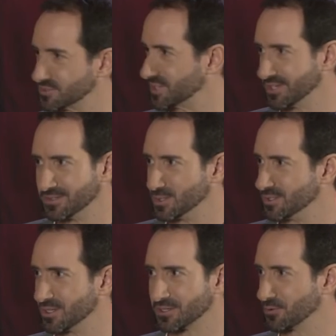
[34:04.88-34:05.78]
send
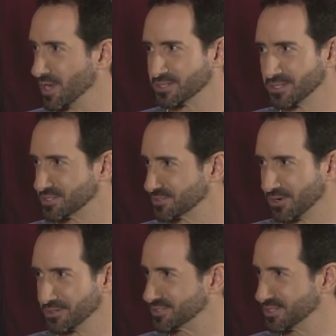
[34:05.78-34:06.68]
the uh, congratulations
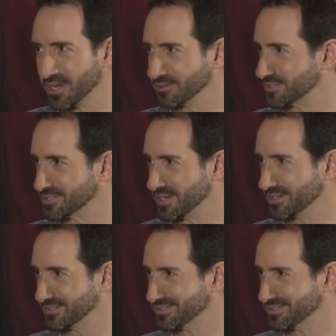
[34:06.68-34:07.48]
card to Seattle just yet.